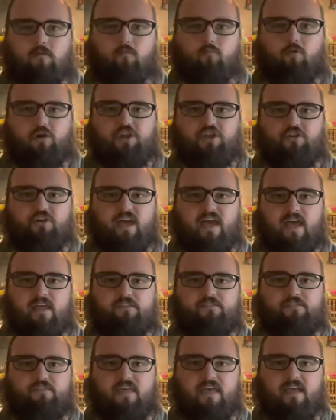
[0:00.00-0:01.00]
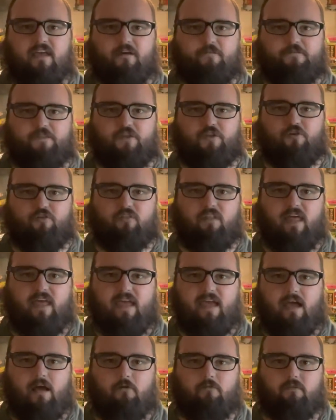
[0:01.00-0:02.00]
What do you guys think of the new
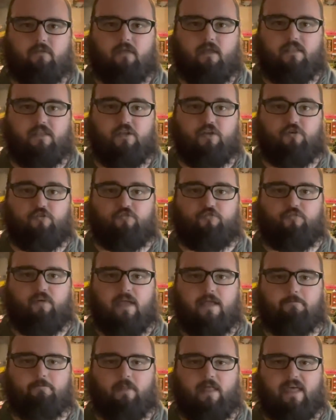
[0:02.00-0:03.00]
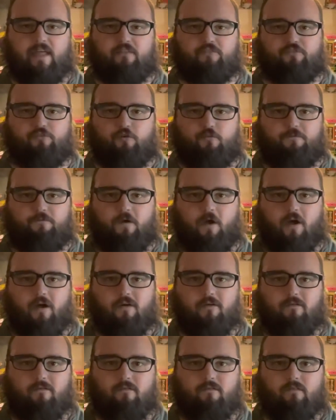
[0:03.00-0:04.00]
layout and the new track plan so
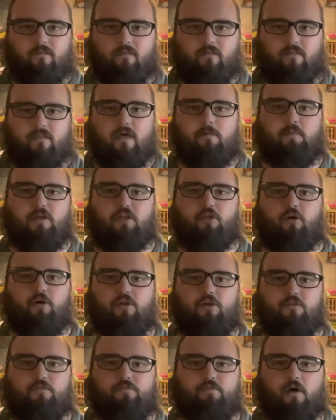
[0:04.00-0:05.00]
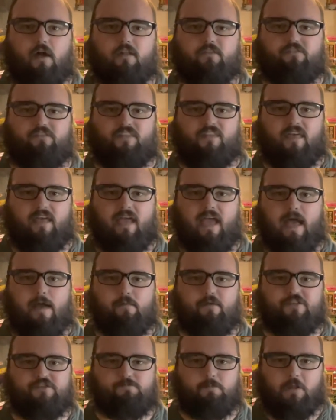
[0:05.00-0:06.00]
far? Let me know your thoughts in the
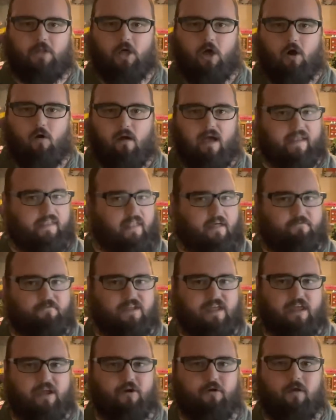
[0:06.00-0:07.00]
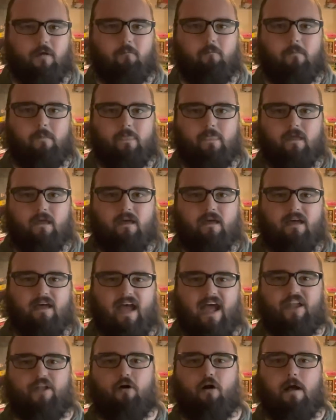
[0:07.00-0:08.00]
comments below. I'd love to hear them.
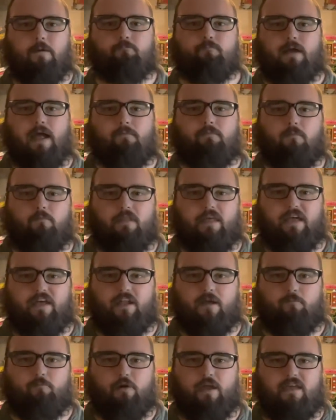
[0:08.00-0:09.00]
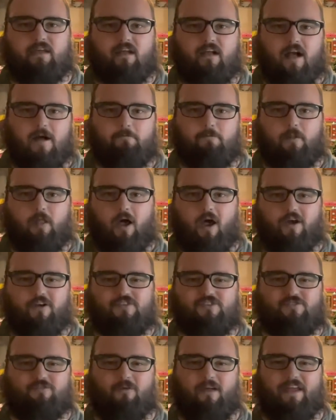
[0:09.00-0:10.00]
I know I'm probably going to break a couple
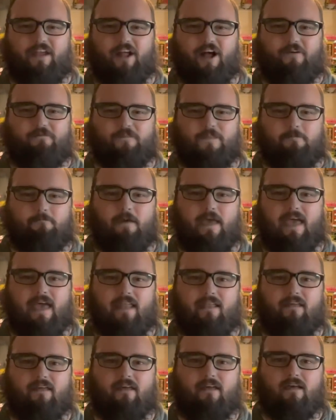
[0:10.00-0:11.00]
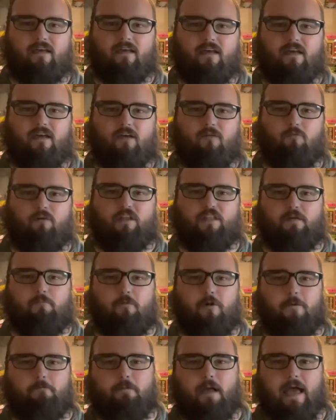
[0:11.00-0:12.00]
hearts right off the bat. One of the
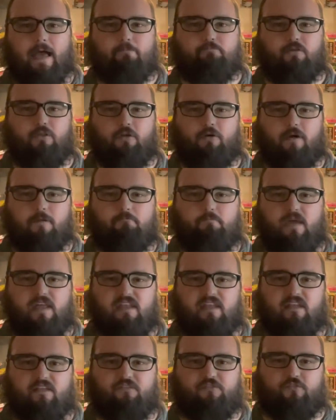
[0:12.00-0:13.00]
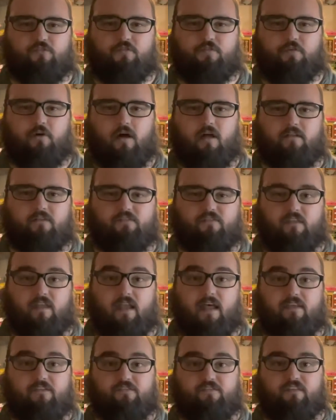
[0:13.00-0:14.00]
more popular opinions or thoughts that
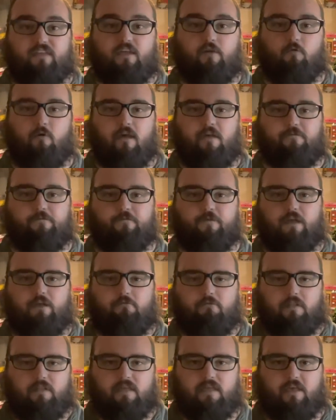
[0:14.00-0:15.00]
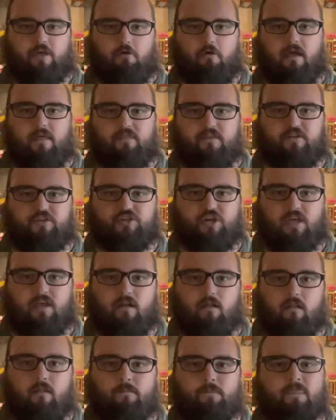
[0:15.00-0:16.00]
I see quite frequently here on the
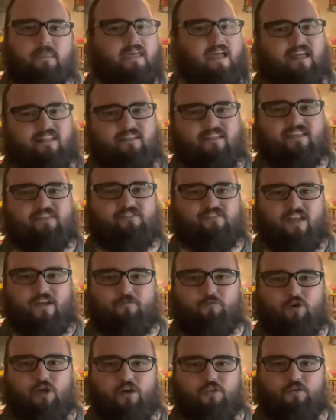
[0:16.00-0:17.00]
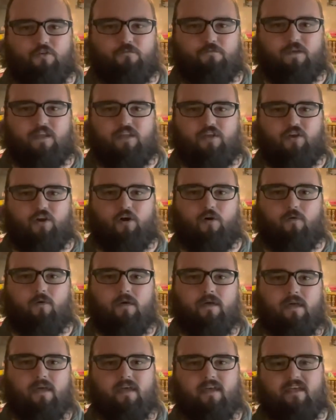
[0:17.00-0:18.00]
channel, at least every other
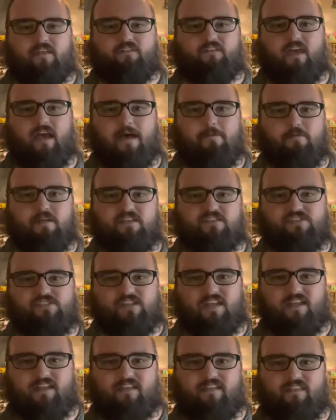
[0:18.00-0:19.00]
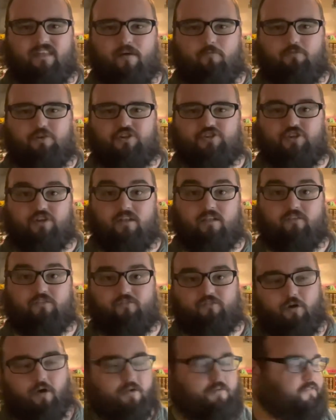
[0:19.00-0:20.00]
video, is comments stating that we should
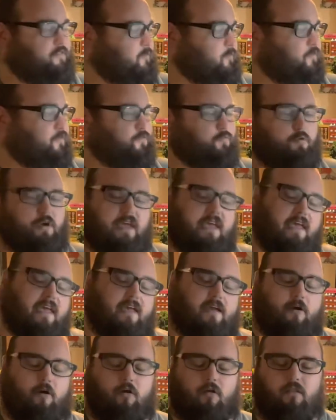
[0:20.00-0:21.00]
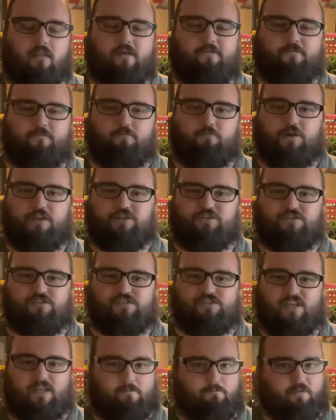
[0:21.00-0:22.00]
install some swinging or lift
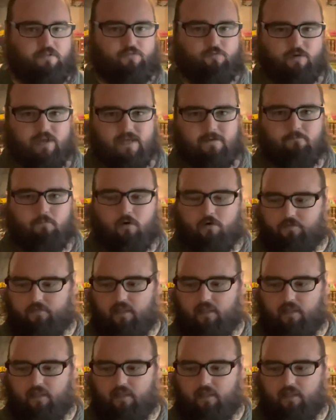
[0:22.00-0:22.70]
bridges in between both